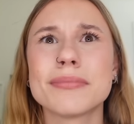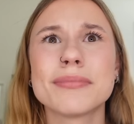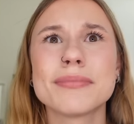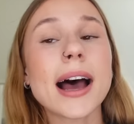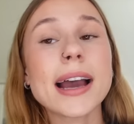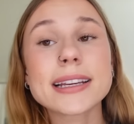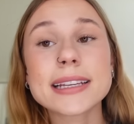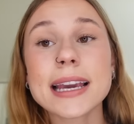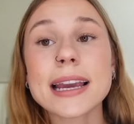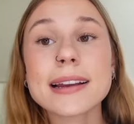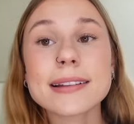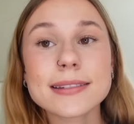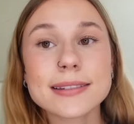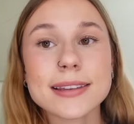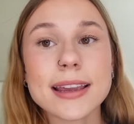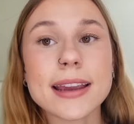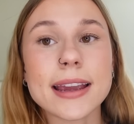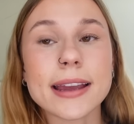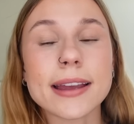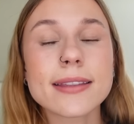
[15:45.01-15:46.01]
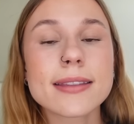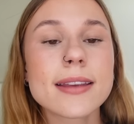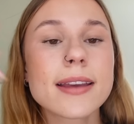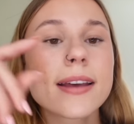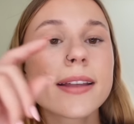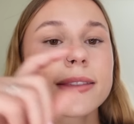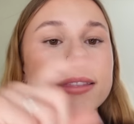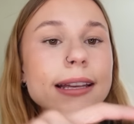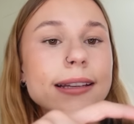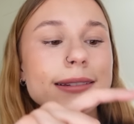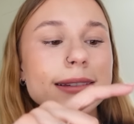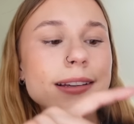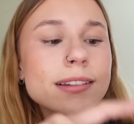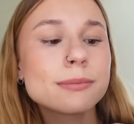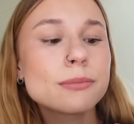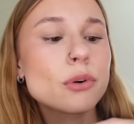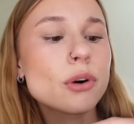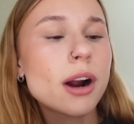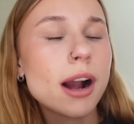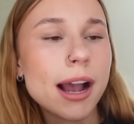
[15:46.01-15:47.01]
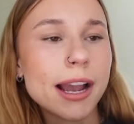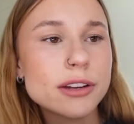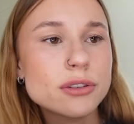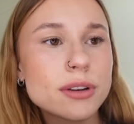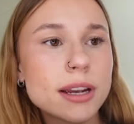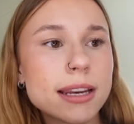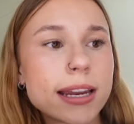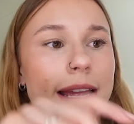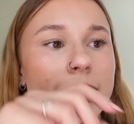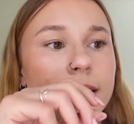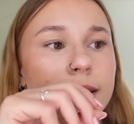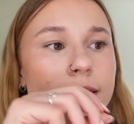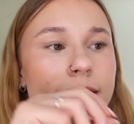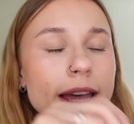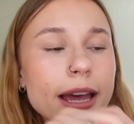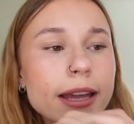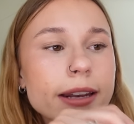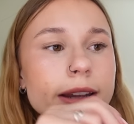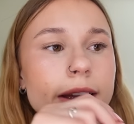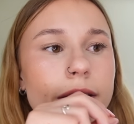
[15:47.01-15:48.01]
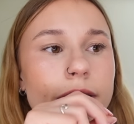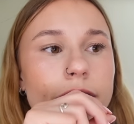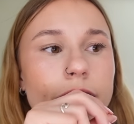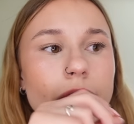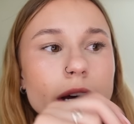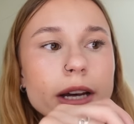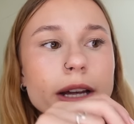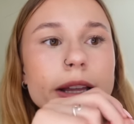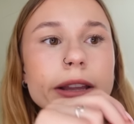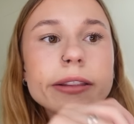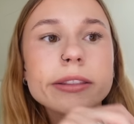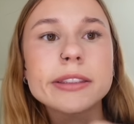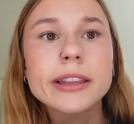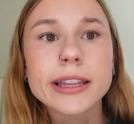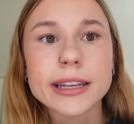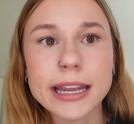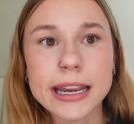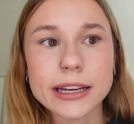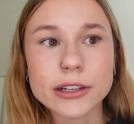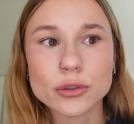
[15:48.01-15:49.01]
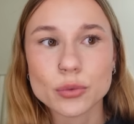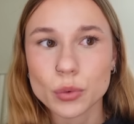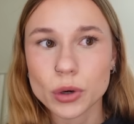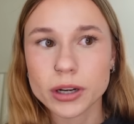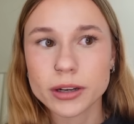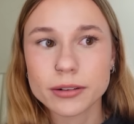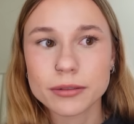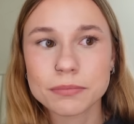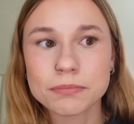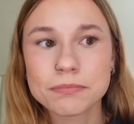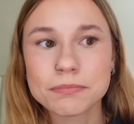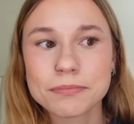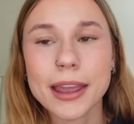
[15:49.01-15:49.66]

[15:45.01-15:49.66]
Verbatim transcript: I can't say it. This is more hydrating than the Laneige one.